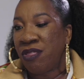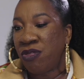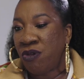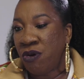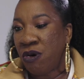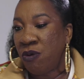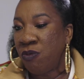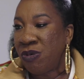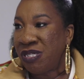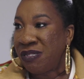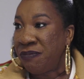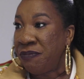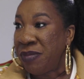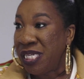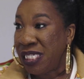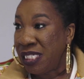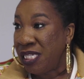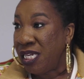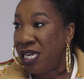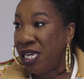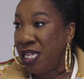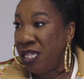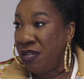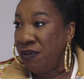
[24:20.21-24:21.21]
thought was
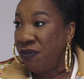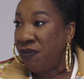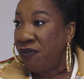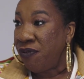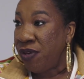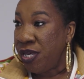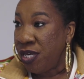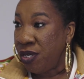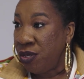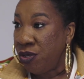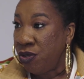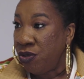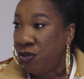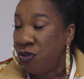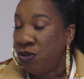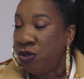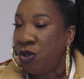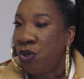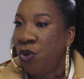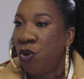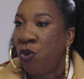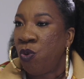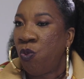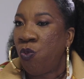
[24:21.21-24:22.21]
missing in the field
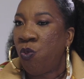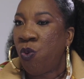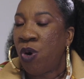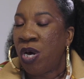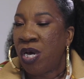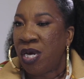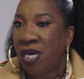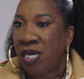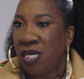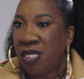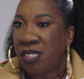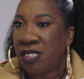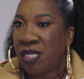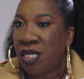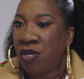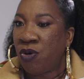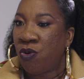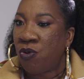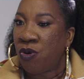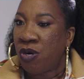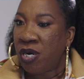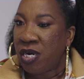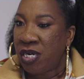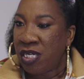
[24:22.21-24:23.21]
was an
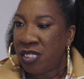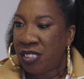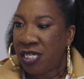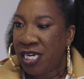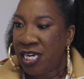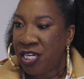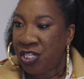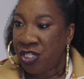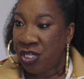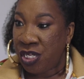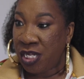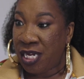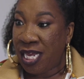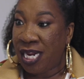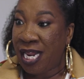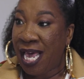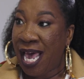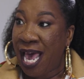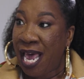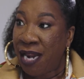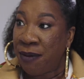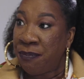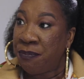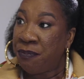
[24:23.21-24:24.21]
organization that
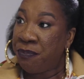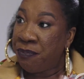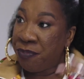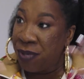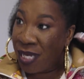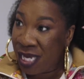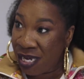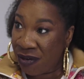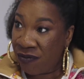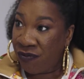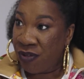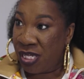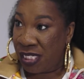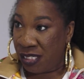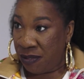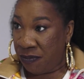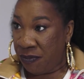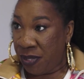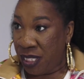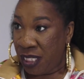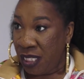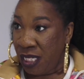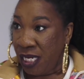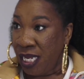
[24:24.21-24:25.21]
had big
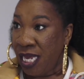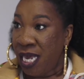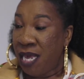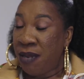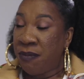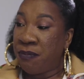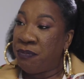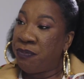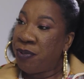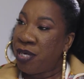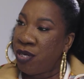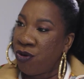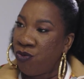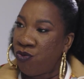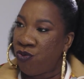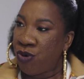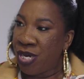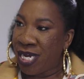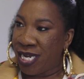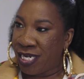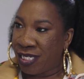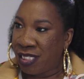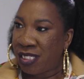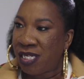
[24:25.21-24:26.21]
visibility and big
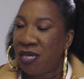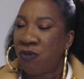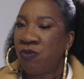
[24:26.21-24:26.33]
reach,